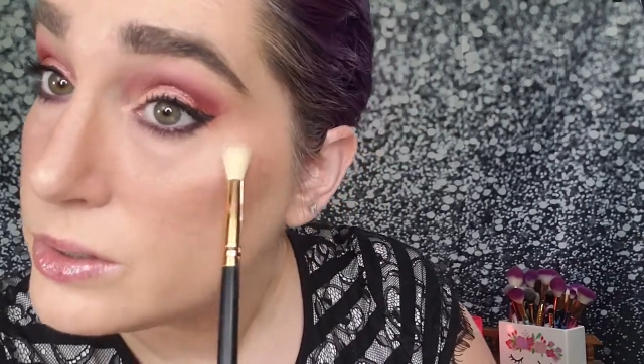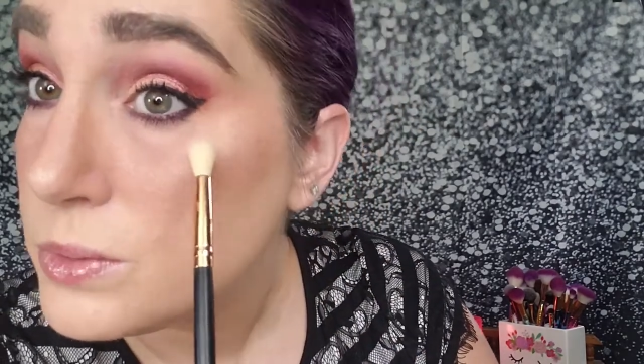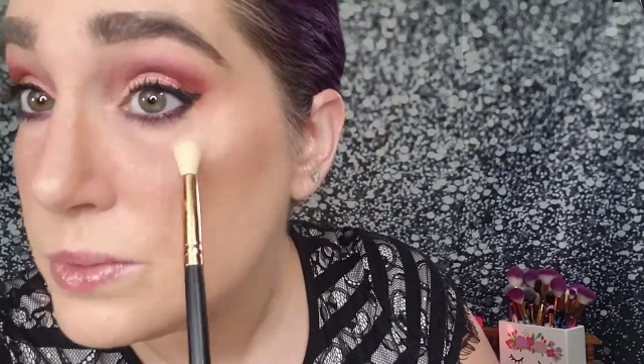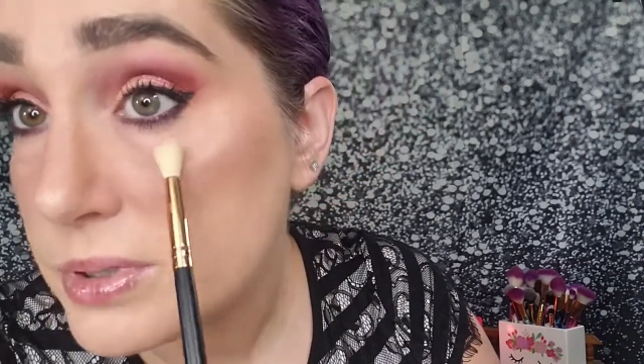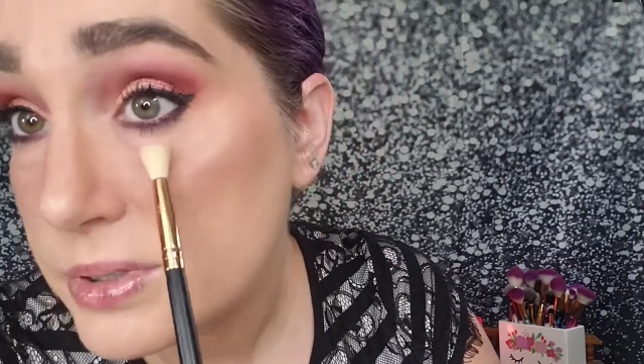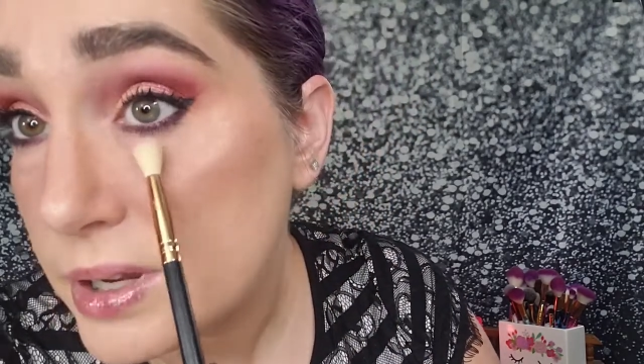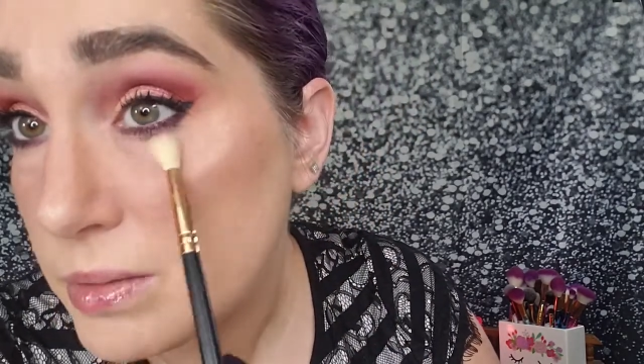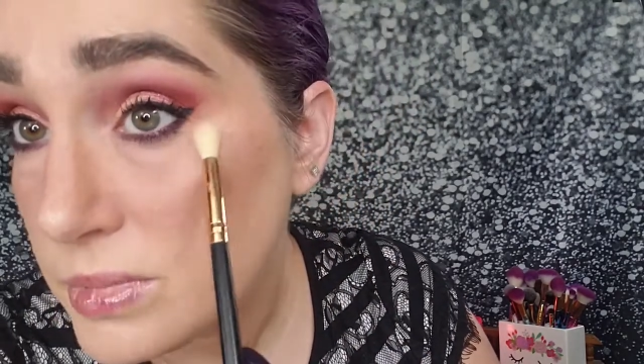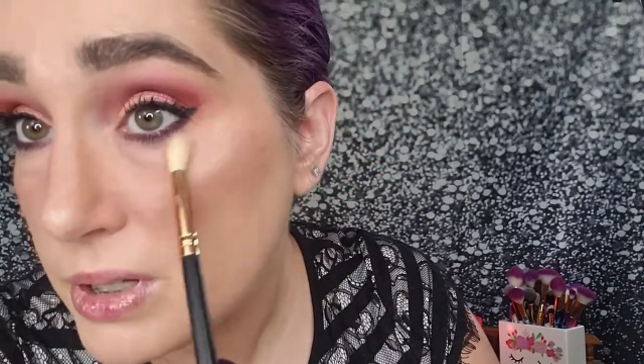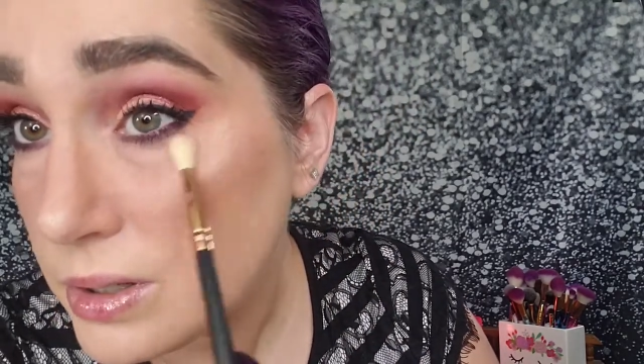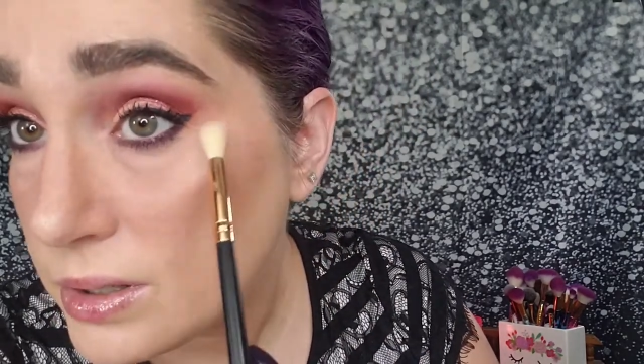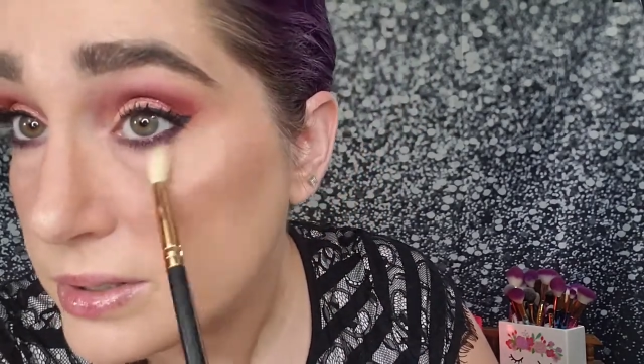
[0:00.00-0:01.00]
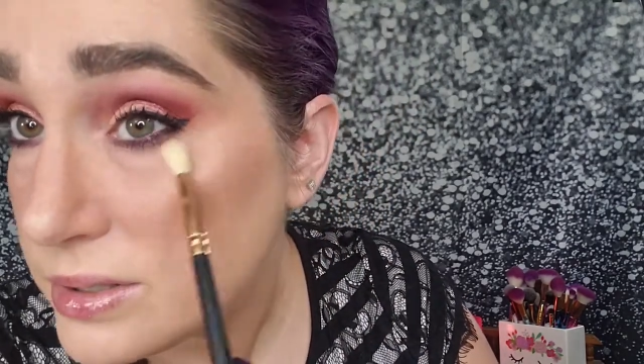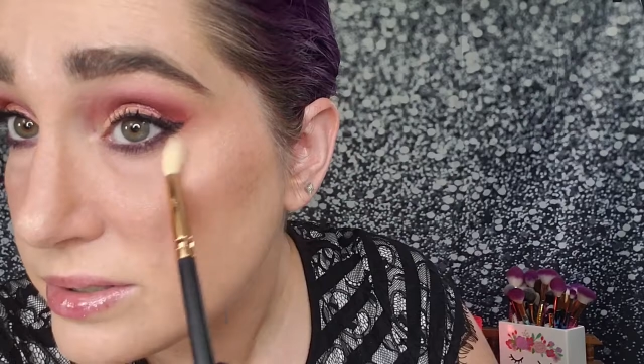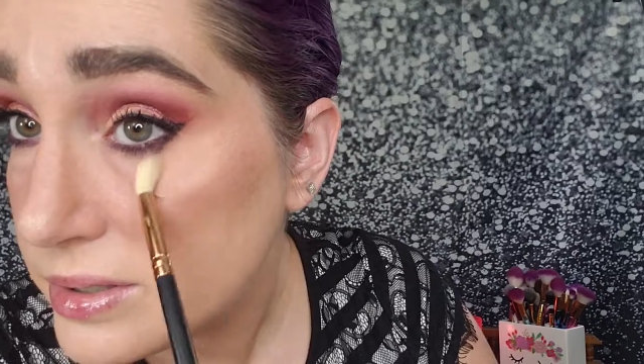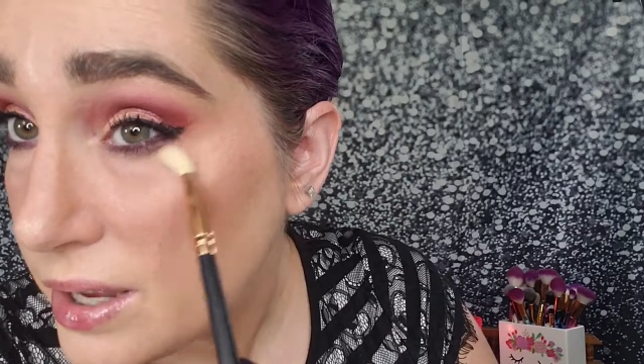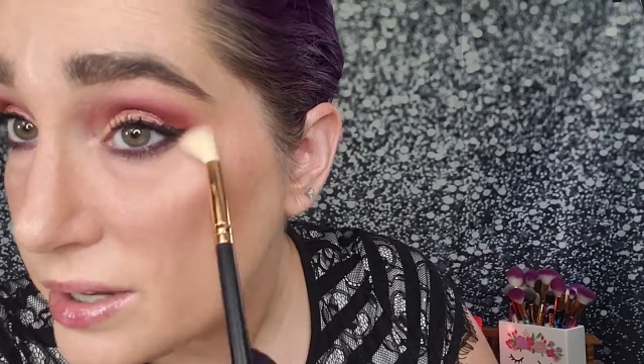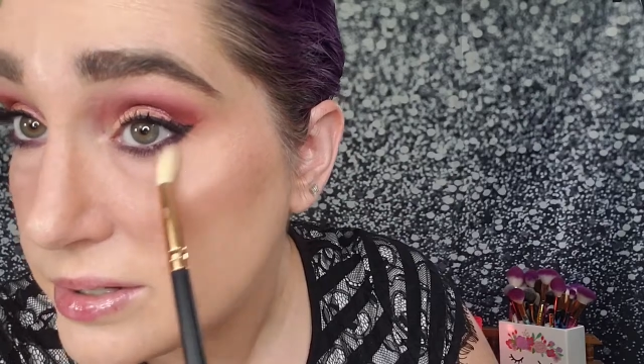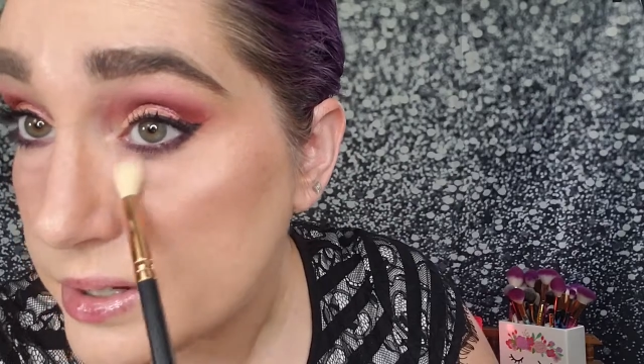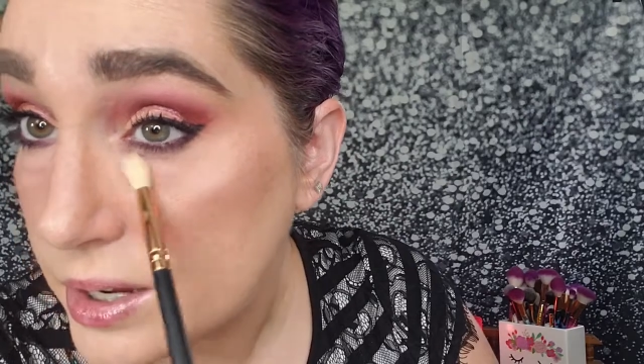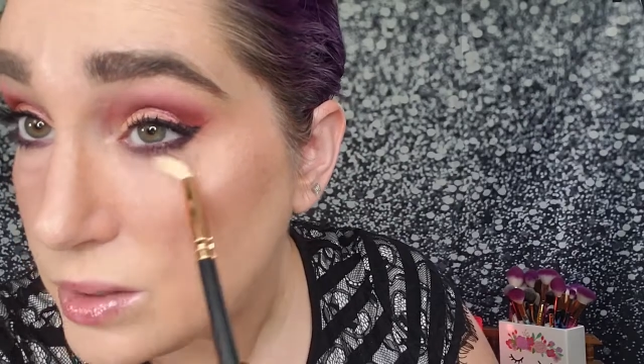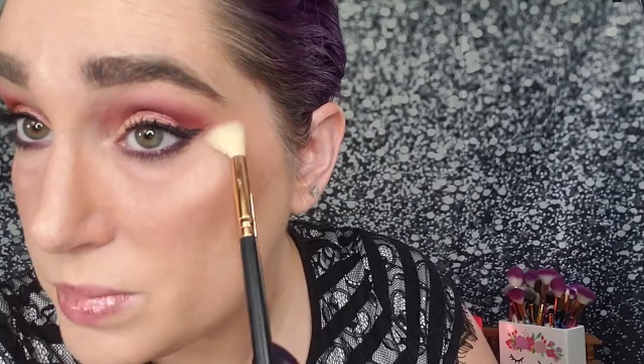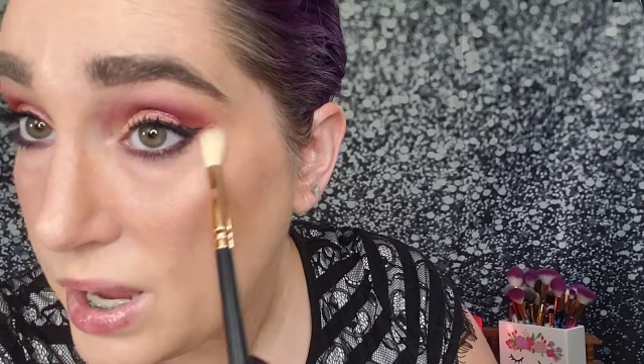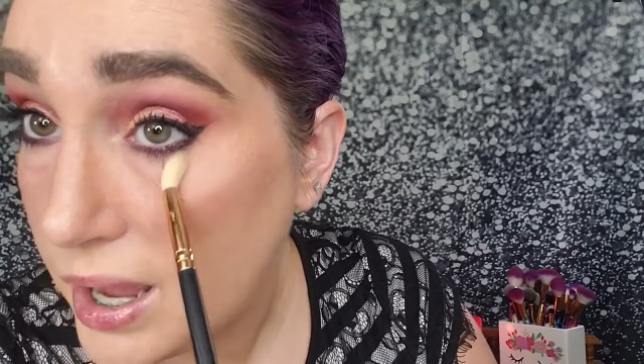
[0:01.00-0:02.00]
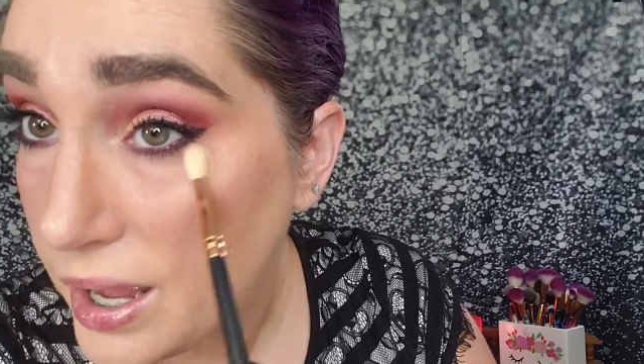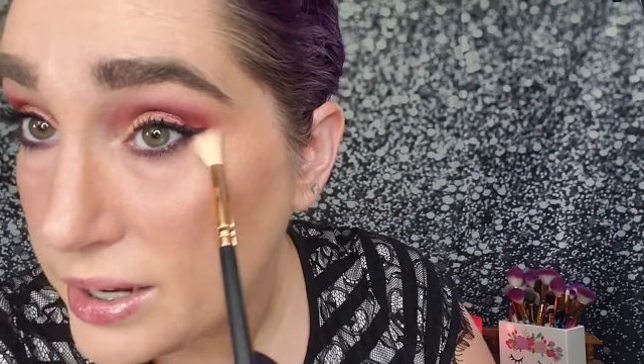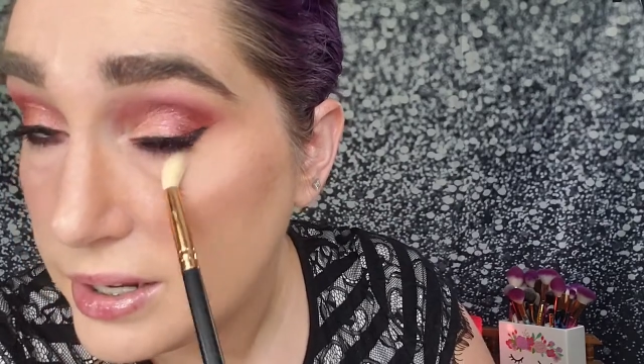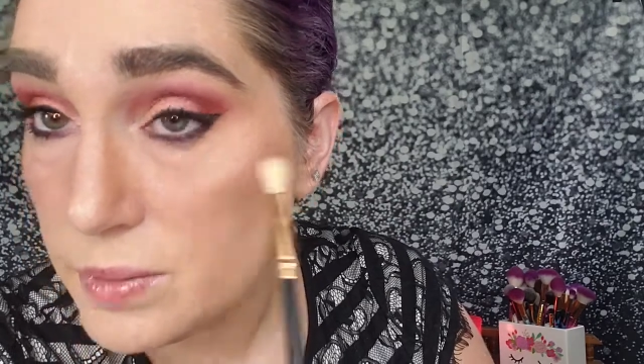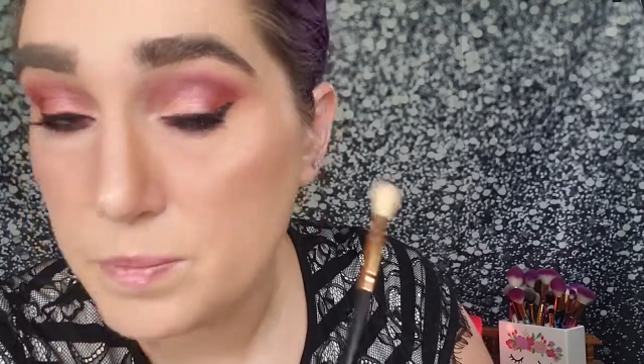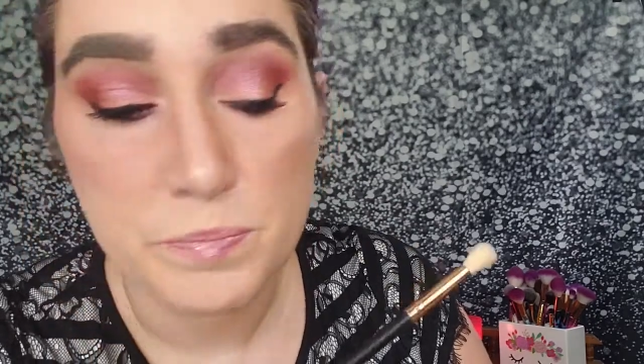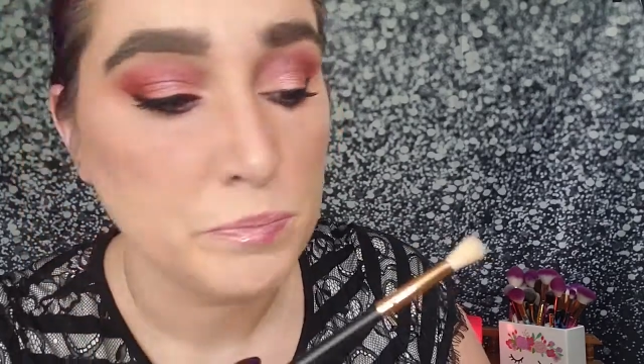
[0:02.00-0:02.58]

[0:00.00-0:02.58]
and the same thing on this side to help hide it.